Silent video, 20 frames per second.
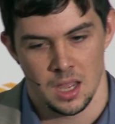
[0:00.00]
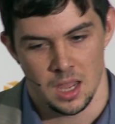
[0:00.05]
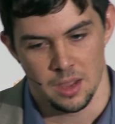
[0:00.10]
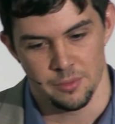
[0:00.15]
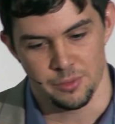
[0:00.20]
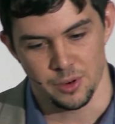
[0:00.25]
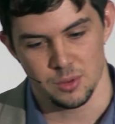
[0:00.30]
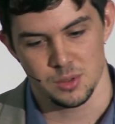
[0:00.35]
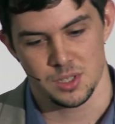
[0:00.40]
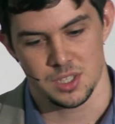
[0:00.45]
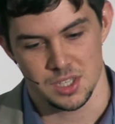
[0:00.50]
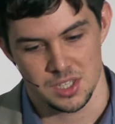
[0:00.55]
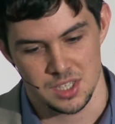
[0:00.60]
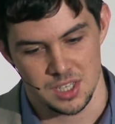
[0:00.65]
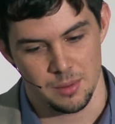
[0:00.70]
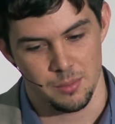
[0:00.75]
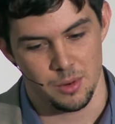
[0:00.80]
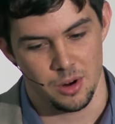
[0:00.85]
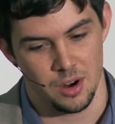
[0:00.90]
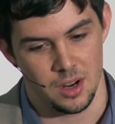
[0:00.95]
If I was to
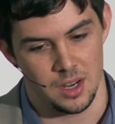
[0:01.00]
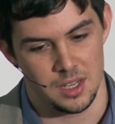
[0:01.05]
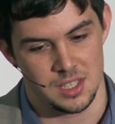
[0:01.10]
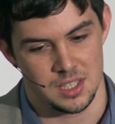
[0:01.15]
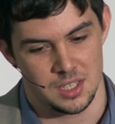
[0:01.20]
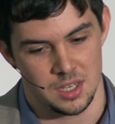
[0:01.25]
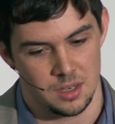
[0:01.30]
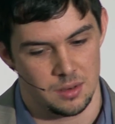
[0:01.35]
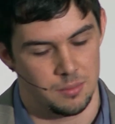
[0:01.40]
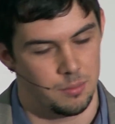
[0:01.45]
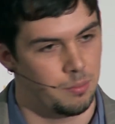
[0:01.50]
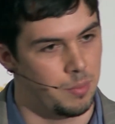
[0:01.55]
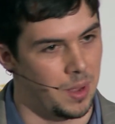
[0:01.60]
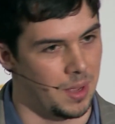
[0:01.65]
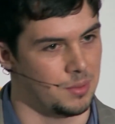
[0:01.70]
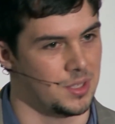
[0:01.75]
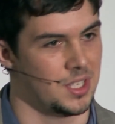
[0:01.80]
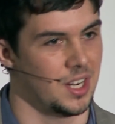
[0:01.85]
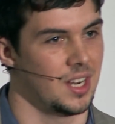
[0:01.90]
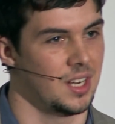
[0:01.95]
summarize
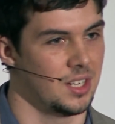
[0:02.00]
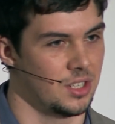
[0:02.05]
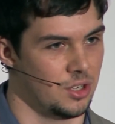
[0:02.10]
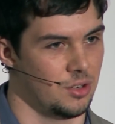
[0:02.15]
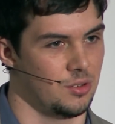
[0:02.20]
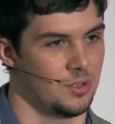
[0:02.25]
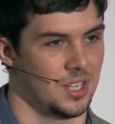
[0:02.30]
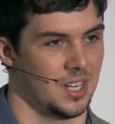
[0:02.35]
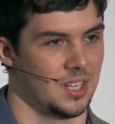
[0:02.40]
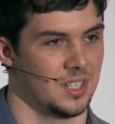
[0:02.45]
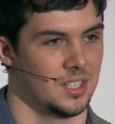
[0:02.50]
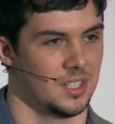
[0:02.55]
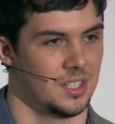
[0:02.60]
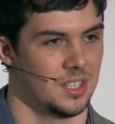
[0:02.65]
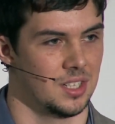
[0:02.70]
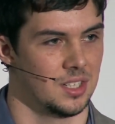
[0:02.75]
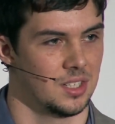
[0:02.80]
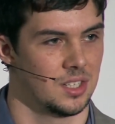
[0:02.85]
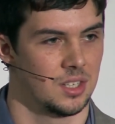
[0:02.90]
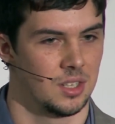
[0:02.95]
Pepster in 2
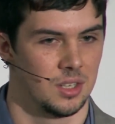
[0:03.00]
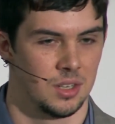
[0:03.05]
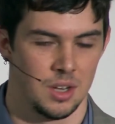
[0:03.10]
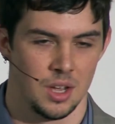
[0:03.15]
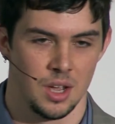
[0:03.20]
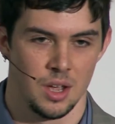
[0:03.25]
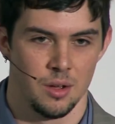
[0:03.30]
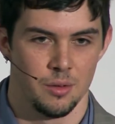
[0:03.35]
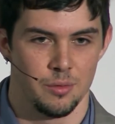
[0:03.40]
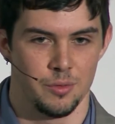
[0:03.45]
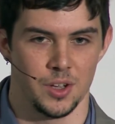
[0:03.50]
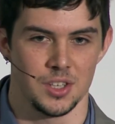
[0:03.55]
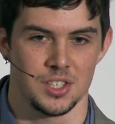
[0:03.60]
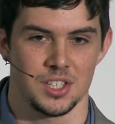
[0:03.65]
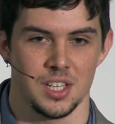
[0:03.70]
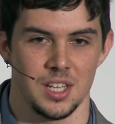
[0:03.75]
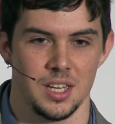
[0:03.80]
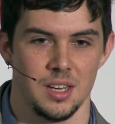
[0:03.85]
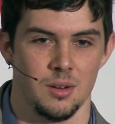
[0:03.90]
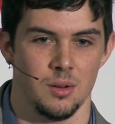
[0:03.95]
sentences,
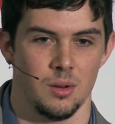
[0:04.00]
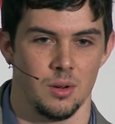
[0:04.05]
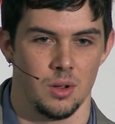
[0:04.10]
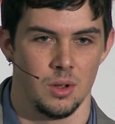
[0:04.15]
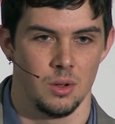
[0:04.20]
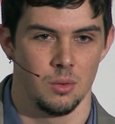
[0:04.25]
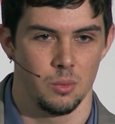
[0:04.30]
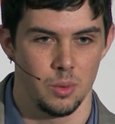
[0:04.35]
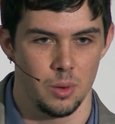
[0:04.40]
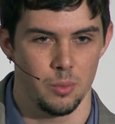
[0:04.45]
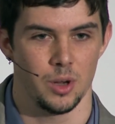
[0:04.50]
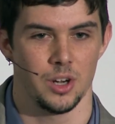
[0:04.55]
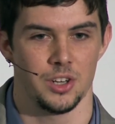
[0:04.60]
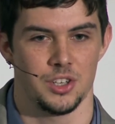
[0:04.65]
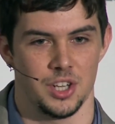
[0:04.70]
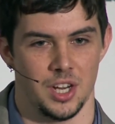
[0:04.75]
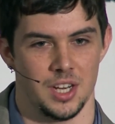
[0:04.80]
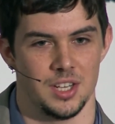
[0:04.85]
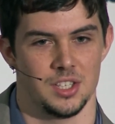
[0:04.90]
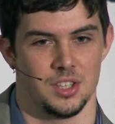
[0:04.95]
firstly, we want
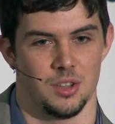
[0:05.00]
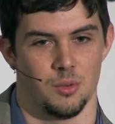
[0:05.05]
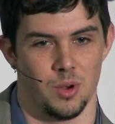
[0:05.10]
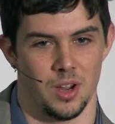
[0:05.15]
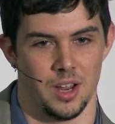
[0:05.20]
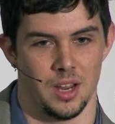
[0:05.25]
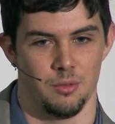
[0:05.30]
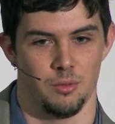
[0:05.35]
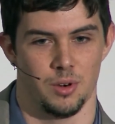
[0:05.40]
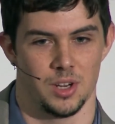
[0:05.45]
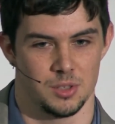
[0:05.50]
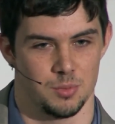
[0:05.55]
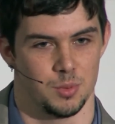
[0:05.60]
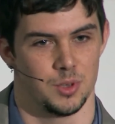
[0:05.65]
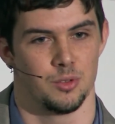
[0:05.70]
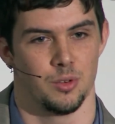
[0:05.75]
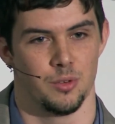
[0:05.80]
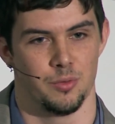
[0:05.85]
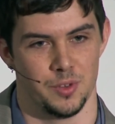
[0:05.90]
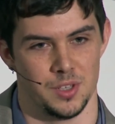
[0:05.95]
to change the way
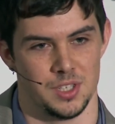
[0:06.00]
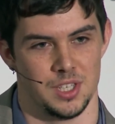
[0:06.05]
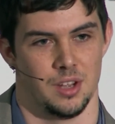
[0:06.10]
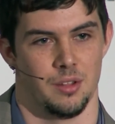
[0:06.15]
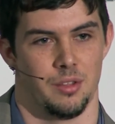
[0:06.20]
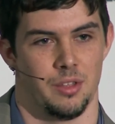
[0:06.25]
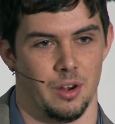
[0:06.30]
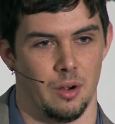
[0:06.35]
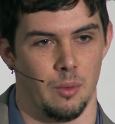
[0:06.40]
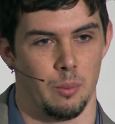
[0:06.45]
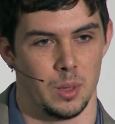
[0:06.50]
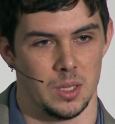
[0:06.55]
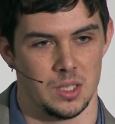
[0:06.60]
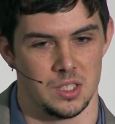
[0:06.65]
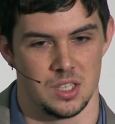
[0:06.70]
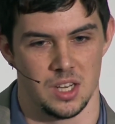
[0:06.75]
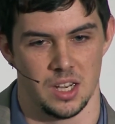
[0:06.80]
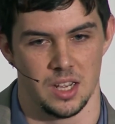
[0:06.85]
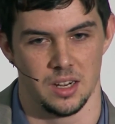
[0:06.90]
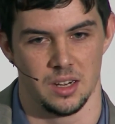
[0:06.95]
respiratory physiotherapy
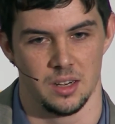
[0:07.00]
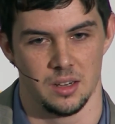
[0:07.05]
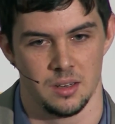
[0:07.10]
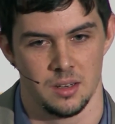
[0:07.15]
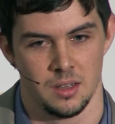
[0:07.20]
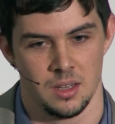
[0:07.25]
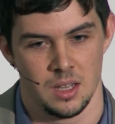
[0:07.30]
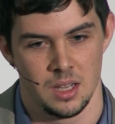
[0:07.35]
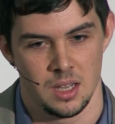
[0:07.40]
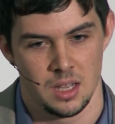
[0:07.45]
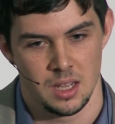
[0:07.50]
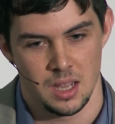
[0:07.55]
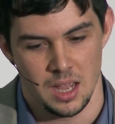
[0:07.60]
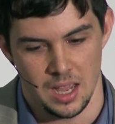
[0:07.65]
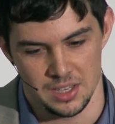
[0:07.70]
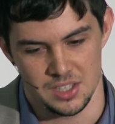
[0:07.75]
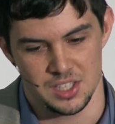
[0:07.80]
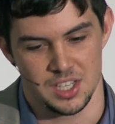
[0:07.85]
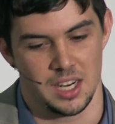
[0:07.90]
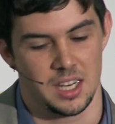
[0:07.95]
is done.
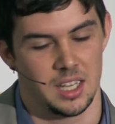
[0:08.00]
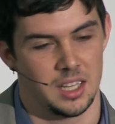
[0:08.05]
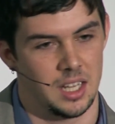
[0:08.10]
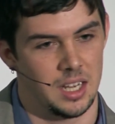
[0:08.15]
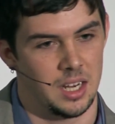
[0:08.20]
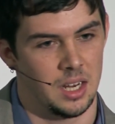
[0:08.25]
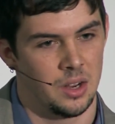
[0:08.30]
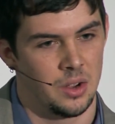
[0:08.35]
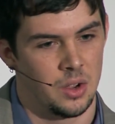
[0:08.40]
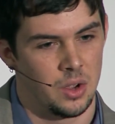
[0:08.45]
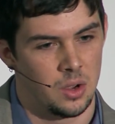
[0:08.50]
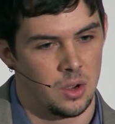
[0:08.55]
And secondly,